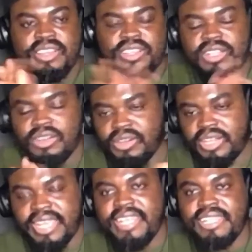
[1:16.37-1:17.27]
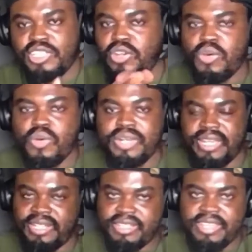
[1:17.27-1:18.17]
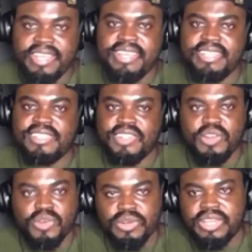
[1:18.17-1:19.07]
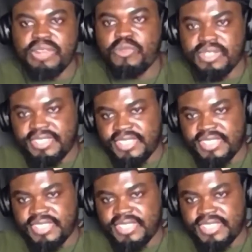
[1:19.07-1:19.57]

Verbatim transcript: look he is loaded he is loaded with